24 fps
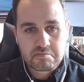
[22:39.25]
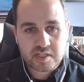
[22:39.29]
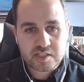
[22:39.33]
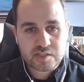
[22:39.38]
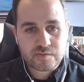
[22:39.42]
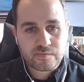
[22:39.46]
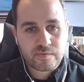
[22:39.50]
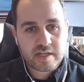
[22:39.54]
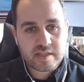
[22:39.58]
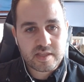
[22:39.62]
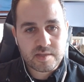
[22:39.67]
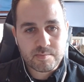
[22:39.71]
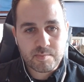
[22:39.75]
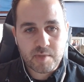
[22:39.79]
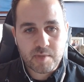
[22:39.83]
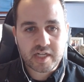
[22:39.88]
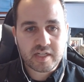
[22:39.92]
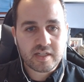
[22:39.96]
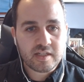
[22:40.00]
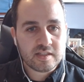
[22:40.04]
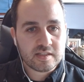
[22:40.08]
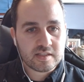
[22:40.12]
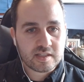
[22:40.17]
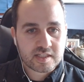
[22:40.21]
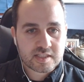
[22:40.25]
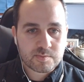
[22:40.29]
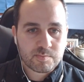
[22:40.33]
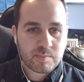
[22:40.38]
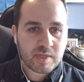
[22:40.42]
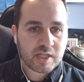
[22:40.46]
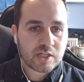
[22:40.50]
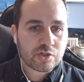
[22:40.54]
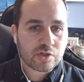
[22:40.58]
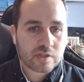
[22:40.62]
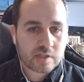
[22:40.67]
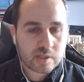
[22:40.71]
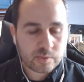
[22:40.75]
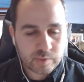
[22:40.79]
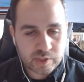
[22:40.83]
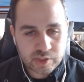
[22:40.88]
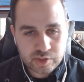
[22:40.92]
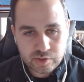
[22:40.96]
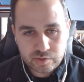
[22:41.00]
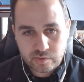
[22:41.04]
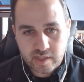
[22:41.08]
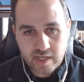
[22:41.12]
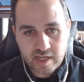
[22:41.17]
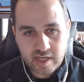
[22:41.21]
Let's find the money and let's make sure that
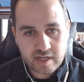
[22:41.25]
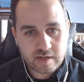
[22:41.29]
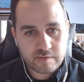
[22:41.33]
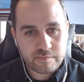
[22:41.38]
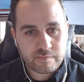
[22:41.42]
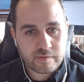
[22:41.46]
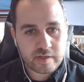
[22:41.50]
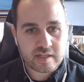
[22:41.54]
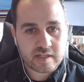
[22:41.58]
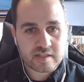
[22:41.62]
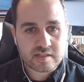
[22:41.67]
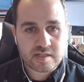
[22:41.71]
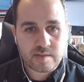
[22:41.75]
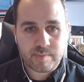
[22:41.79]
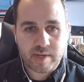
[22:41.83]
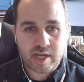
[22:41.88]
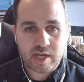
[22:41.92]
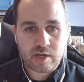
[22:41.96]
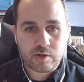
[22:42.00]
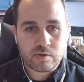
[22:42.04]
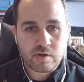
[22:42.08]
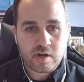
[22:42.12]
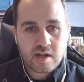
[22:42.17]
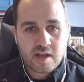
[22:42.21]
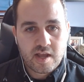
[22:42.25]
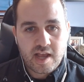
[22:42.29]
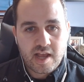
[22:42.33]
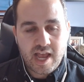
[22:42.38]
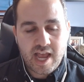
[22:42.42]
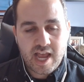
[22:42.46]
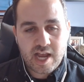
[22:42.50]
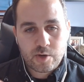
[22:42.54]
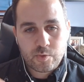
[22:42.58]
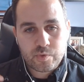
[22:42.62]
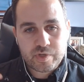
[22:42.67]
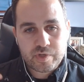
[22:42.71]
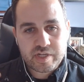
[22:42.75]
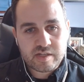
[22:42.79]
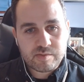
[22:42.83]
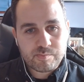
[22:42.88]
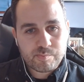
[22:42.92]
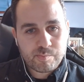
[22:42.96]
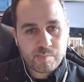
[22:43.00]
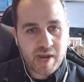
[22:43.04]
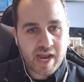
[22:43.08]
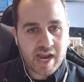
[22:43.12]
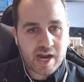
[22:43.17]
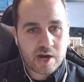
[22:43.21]
we do that. If it's about how we
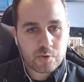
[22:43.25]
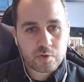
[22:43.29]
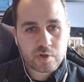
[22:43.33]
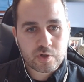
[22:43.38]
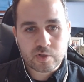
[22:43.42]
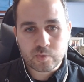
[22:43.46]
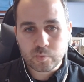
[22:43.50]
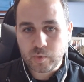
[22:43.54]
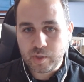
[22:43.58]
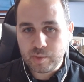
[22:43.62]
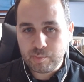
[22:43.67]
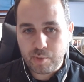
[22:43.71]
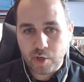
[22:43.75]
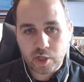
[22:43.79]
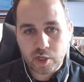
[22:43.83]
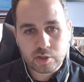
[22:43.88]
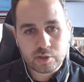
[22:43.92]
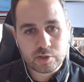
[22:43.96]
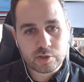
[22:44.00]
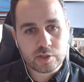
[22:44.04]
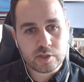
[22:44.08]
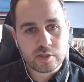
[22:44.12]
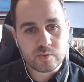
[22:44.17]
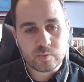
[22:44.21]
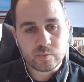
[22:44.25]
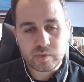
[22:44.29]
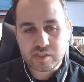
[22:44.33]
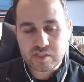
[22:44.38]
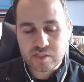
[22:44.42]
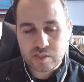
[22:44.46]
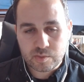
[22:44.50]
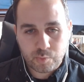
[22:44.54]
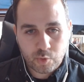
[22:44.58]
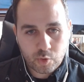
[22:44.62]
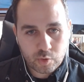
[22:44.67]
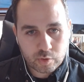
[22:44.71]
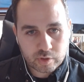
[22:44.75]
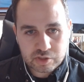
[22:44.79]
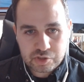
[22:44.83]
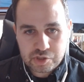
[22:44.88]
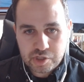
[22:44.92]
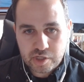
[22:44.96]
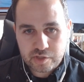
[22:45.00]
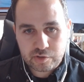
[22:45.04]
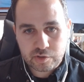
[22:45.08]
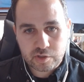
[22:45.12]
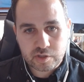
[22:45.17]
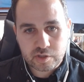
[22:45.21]
empower and we partner and we support
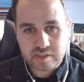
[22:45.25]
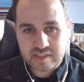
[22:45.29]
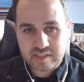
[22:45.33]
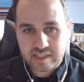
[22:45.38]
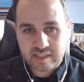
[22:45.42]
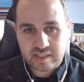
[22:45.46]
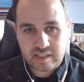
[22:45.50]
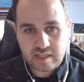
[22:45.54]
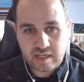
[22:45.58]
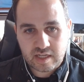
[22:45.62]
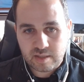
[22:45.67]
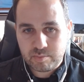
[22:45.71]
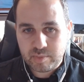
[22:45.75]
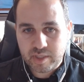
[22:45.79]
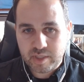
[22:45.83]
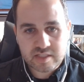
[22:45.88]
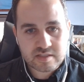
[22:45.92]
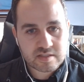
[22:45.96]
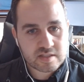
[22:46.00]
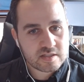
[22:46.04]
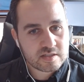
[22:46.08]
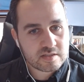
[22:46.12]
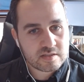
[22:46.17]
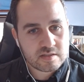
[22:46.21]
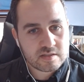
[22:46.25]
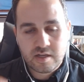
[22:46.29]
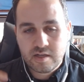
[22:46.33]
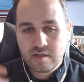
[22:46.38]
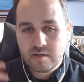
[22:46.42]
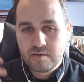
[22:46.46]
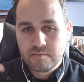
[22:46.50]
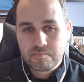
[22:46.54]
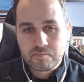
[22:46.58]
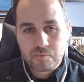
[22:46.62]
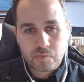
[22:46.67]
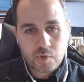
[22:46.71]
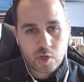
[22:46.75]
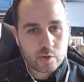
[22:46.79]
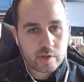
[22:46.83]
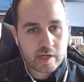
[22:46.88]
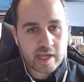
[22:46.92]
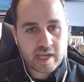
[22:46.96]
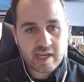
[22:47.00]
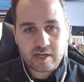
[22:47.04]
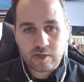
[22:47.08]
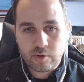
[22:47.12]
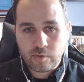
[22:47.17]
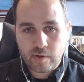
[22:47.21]
each other on a day to day basis,
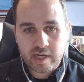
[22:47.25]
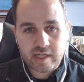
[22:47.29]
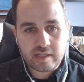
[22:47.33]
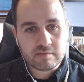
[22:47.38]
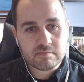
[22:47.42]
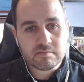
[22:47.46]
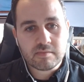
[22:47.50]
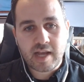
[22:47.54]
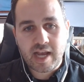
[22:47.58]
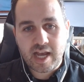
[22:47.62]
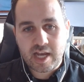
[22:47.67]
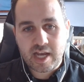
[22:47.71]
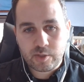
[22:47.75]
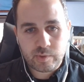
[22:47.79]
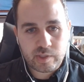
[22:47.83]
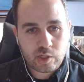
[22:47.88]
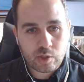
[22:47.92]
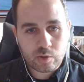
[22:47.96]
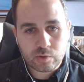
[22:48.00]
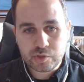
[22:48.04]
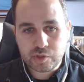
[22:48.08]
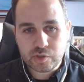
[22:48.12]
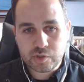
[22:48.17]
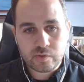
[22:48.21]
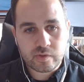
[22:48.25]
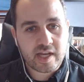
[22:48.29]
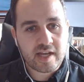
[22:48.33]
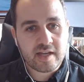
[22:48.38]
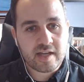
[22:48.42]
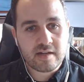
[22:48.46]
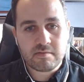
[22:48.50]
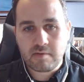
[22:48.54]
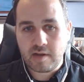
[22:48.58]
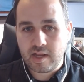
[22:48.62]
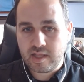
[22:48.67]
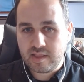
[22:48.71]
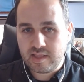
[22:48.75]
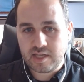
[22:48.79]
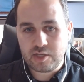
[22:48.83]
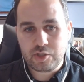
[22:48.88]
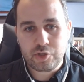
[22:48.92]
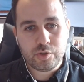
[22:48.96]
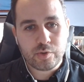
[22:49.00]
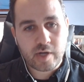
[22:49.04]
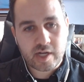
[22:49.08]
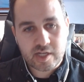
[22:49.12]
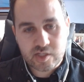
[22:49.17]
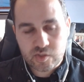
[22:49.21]
okay, great. How do we go do that? And
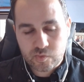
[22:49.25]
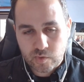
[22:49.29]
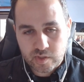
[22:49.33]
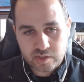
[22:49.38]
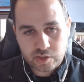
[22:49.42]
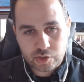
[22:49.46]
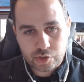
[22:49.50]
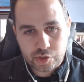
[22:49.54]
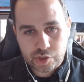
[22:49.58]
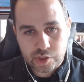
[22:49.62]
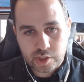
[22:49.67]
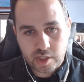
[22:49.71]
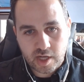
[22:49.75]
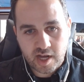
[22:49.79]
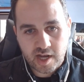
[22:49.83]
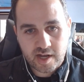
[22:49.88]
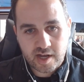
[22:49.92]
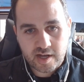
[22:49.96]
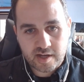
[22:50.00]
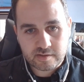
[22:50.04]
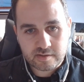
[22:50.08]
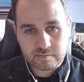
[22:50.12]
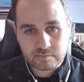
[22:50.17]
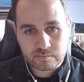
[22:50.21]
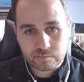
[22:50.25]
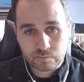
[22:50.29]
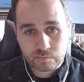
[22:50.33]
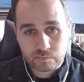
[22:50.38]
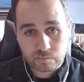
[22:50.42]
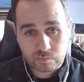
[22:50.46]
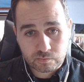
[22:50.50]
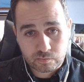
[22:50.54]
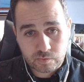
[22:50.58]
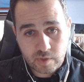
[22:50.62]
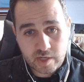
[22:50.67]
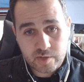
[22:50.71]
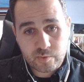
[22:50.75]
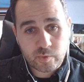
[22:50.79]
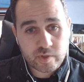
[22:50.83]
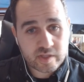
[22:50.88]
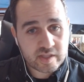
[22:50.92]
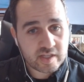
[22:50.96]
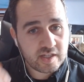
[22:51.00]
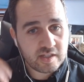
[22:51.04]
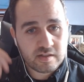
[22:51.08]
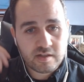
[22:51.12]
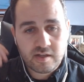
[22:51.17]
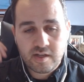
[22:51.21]
then you guys run the sh- uh, run
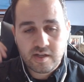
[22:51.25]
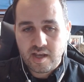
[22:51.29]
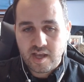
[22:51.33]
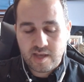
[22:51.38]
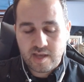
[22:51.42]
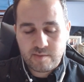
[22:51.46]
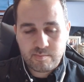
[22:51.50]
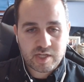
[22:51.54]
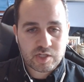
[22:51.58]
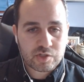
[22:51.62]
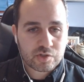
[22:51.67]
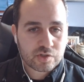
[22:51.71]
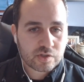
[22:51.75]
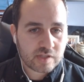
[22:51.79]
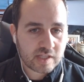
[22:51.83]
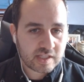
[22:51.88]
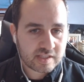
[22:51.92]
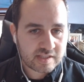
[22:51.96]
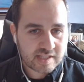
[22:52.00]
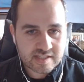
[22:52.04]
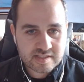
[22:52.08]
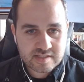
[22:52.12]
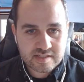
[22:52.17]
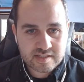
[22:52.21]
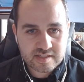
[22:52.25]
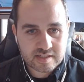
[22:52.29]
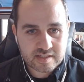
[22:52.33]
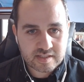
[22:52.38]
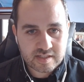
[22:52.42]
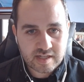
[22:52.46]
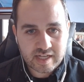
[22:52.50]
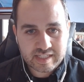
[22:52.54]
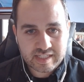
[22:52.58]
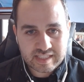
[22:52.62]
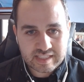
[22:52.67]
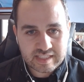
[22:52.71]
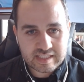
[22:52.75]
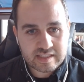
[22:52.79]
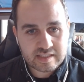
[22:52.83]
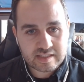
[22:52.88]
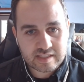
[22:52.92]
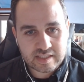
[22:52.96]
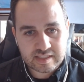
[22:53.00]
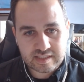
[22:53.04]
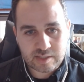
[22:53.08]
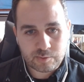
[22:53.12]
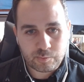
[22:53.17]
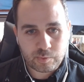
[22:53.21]
with it, and make sure that that's a, a key
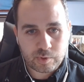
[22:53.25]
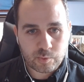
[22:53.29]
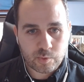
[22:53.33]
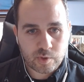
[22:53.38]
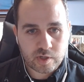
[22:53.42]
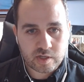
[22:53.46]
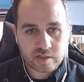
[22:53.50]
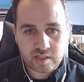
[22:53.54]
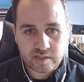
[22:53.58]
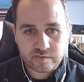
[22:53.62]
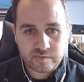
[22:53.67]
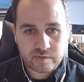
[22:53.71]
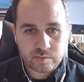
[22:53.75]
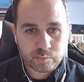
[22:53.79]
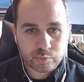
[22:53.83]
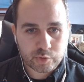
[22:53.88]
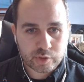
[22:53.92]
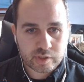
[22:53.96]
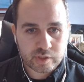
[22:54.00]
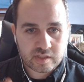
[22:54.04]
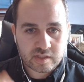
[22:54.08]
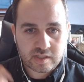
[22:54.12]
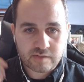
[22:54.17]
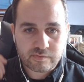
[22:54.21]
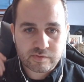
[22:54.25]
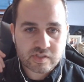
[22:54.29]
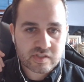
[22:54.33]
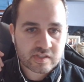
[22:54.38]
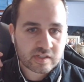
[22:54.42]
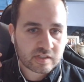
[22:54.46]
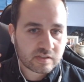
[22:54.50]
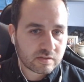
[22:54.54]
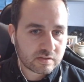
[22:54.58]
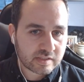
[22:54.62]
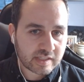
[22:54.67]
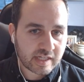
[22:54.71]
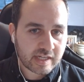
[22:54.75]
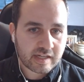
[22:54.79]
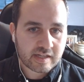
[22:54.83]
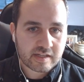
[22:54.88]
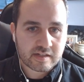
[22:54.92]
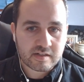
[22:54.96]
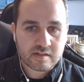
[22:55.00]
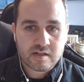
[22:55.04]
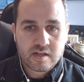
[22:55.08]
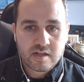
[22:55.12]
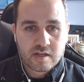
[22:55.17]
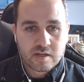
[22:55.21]
thing that we want to live and breathe every single day.
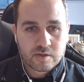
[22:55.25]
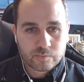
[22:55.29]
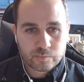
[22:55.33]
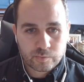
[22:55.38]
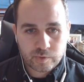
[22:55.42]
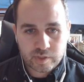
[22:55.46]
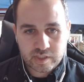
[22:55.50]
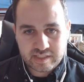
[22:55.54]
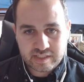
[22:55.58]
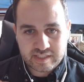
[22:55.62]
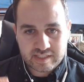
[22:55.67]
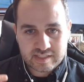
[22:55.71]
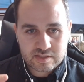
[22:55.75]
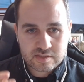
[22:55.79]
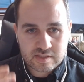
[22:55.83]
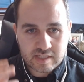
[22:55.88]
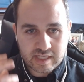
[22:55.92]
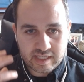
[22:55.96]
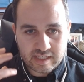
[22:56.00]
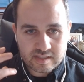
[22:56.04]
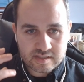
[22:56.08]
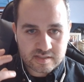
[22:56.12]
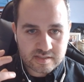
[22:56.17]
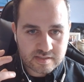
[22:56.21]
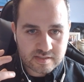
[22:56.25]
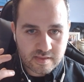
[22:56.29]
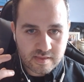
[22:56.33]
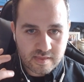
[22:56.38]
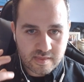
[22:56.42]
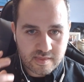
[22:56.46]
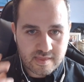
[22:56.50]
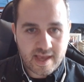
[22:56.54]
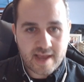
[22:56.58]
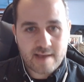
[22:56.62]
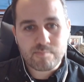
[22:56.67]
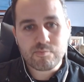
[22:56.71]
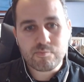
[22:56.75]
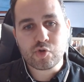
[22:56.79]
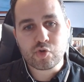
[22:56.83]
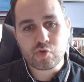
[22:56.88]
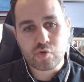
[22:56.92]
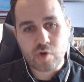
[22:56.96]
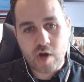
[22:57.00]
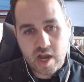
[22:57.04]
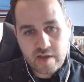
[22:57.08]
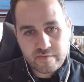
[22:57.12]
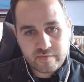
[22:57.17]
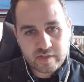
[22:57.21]
And really, it's it's them
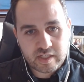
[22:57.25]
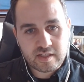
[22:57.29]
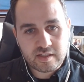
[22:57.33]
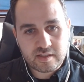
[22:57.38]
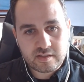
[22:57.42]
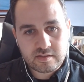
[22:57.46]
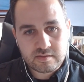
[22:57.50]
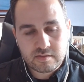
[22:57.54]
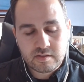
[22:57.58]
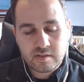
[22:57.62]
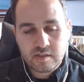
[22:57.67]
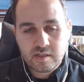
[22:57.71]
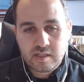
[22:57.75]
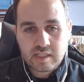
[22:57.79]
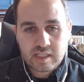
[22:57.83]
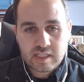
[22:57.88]
driving it.